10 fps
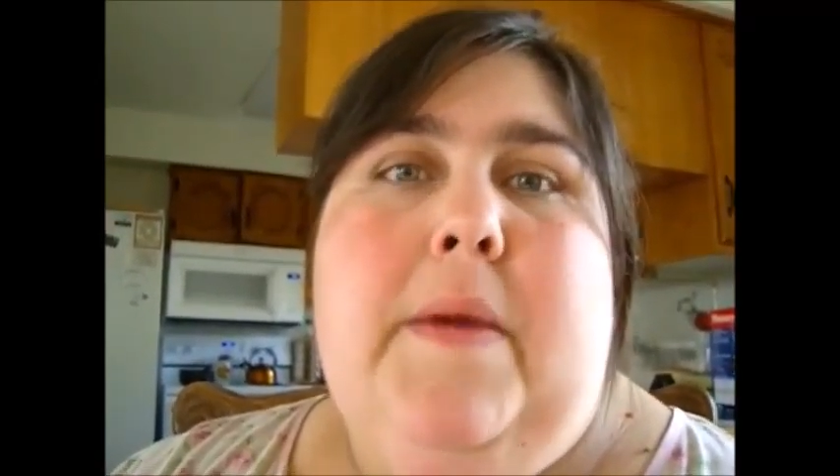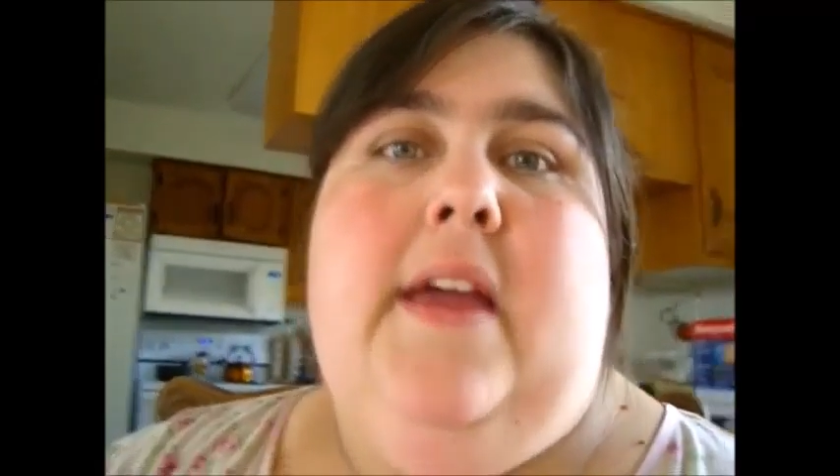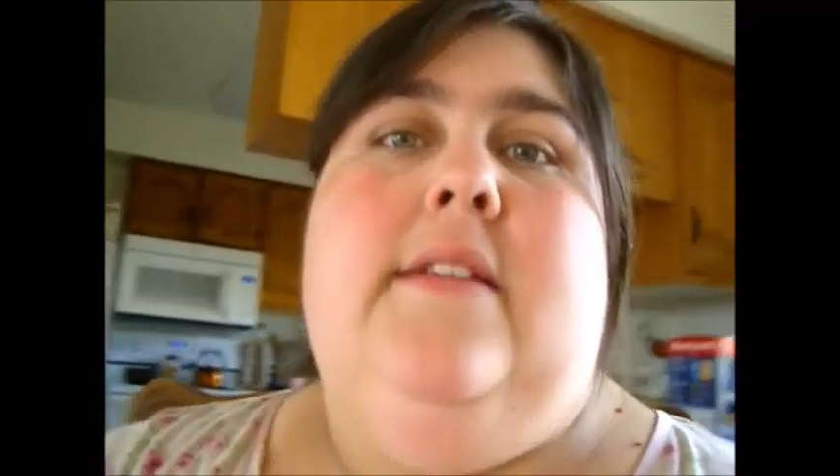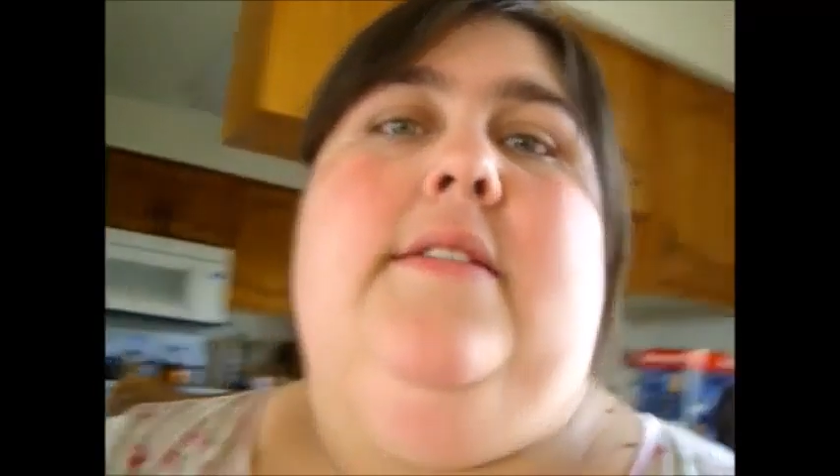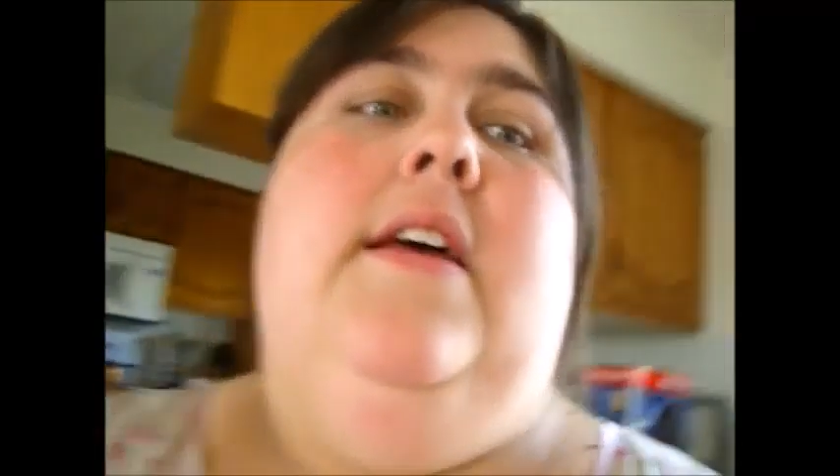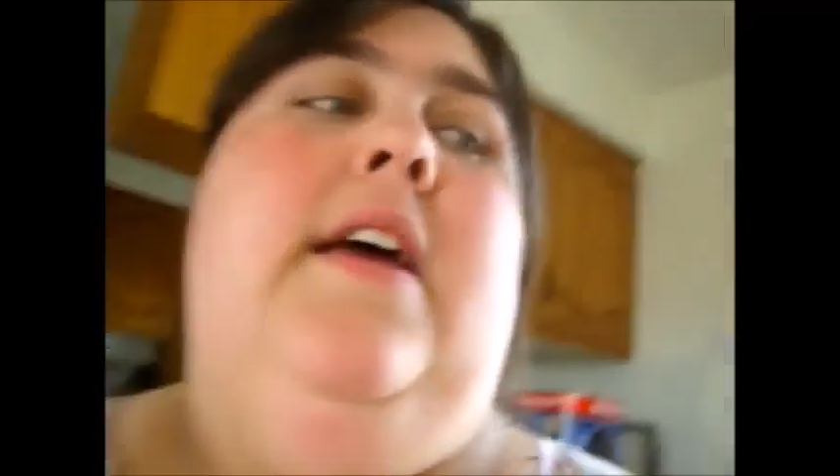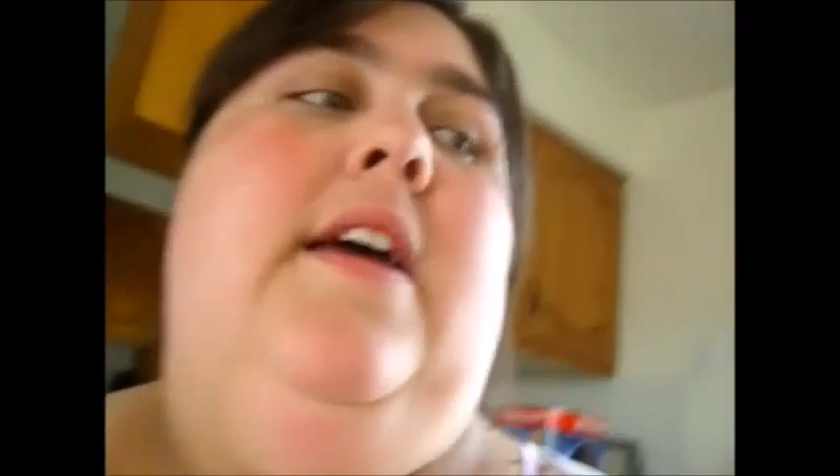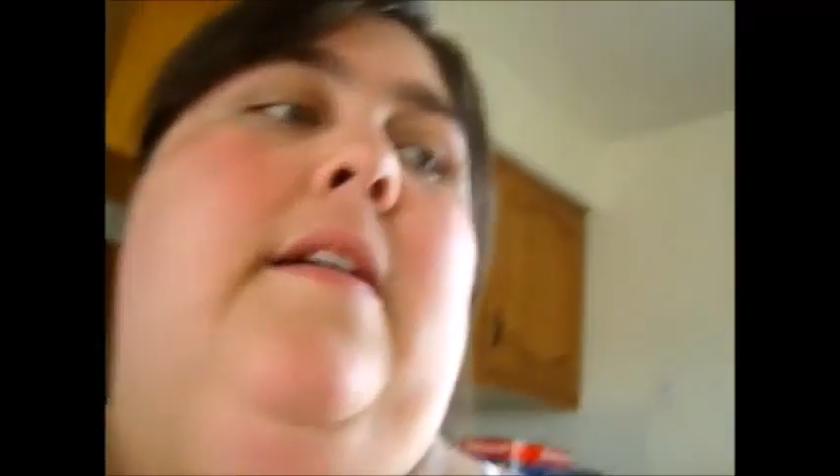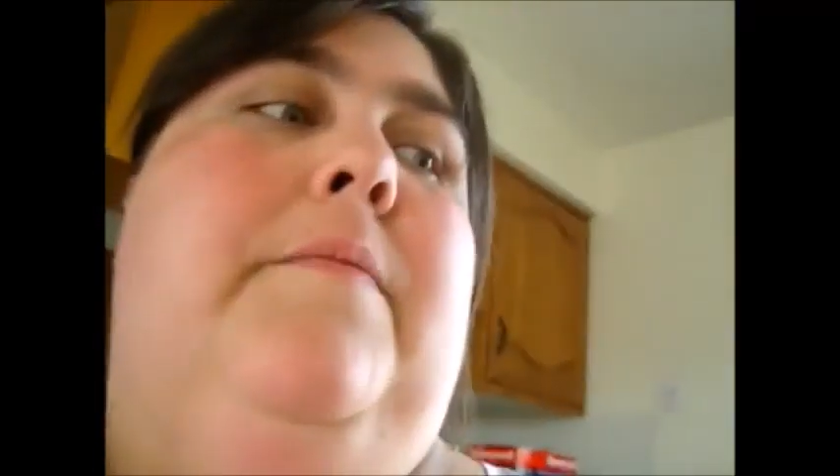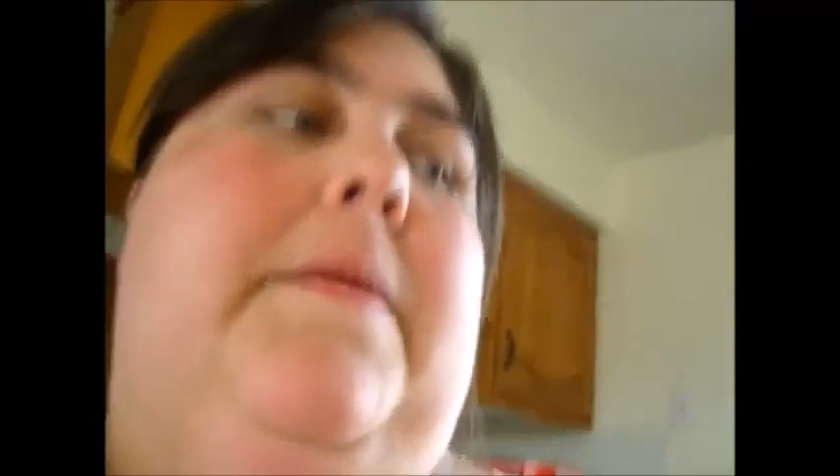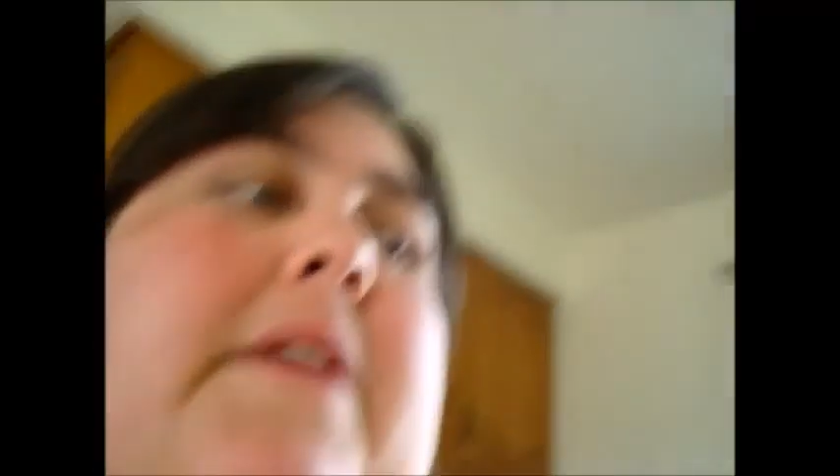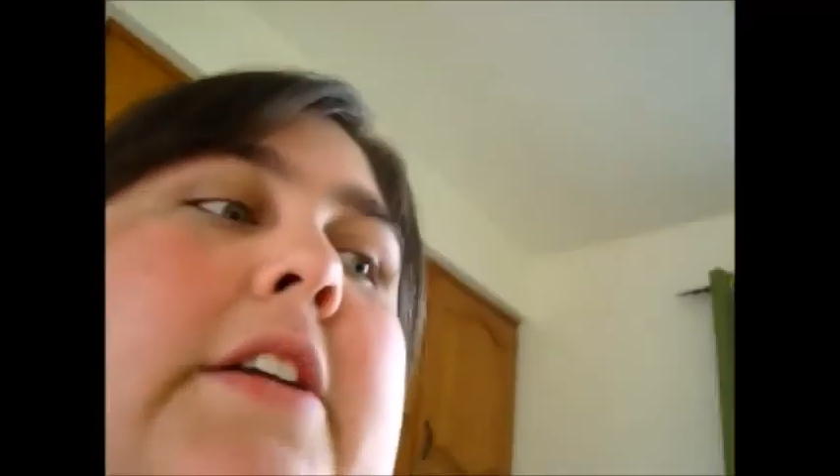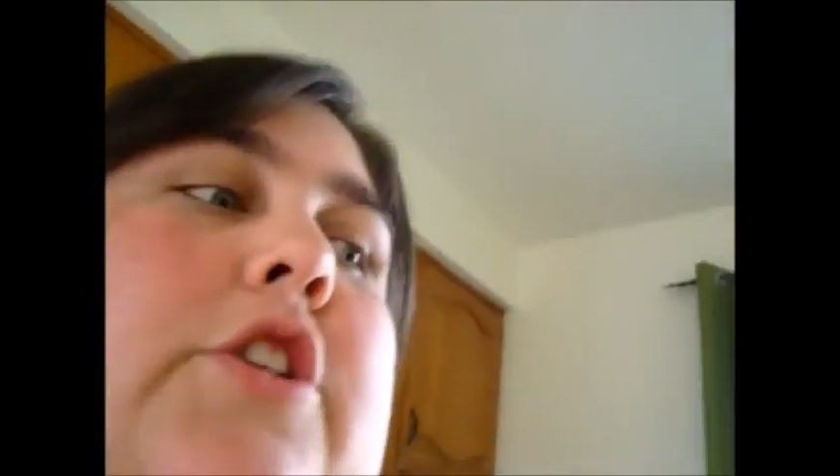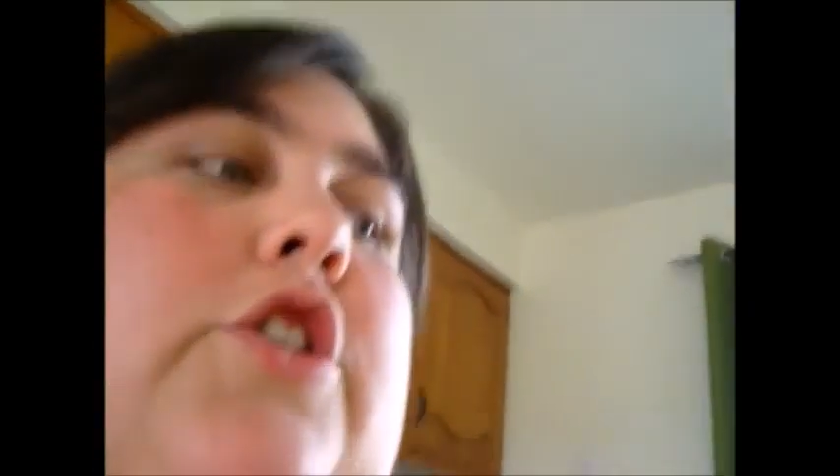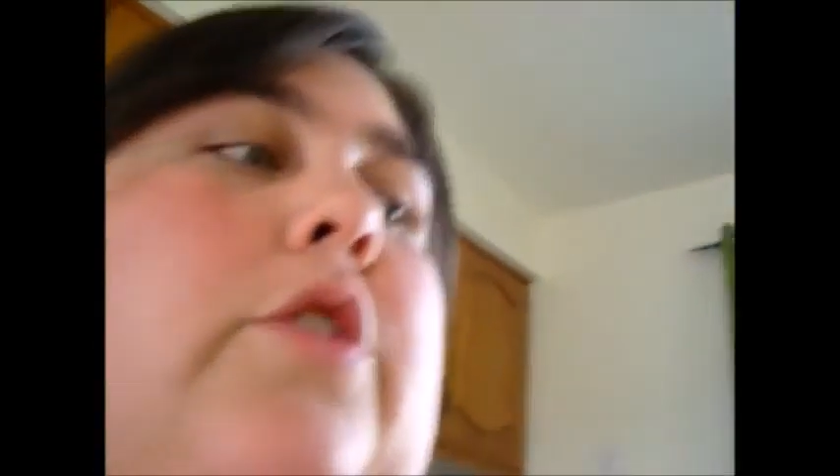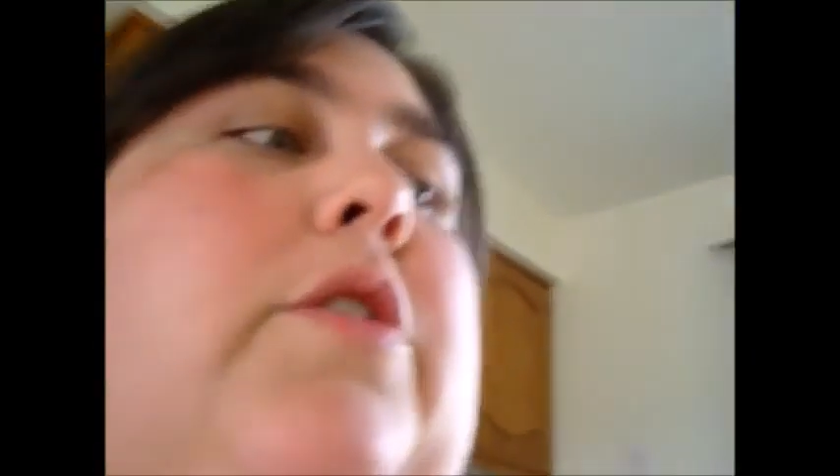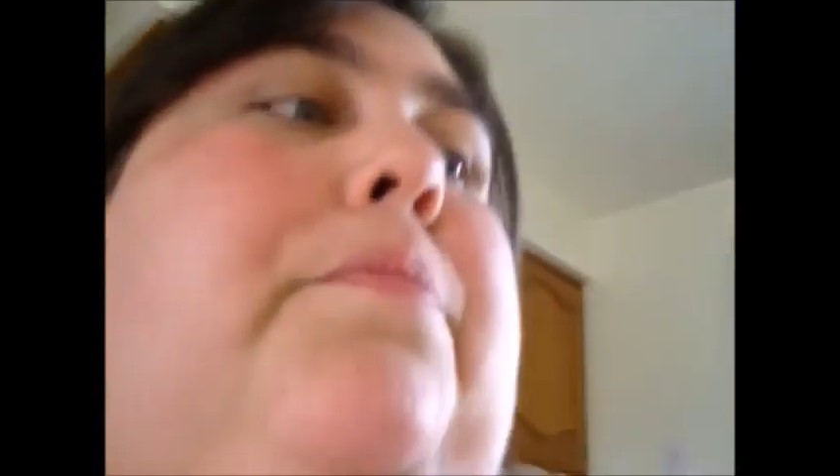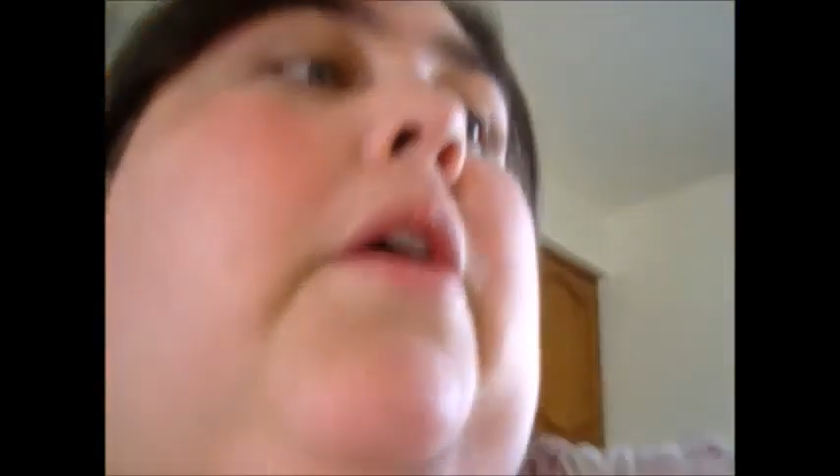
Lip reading: paint. Maybe I can show you